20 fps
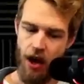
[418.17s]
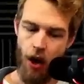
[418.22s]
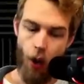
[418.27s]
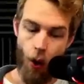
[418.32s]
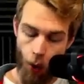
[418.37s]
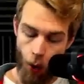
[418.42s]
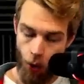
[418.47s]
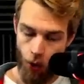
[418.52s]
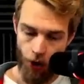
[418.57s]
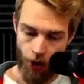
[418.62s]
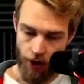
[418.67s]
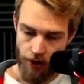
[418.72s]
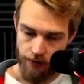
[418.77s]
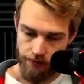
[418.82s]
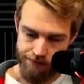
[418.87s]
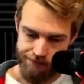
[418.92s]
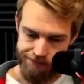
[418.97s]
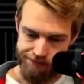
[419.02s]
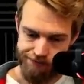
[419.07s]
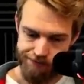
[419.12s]
Or
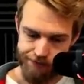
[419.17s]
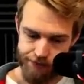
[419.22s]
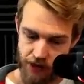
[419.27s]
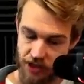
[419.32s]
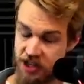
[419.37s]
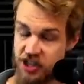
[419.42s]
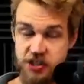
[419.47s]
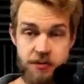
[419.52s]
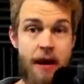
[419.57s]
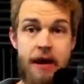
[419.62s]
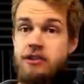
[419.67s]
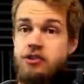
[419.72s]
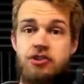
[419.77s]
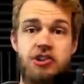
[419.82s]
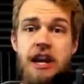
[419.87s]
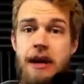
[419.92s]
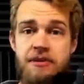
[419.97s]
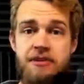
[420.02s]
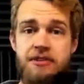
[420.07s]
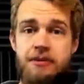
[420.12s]
you can just spend your
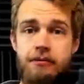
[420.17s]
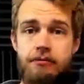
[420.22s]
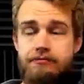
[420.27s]
gems.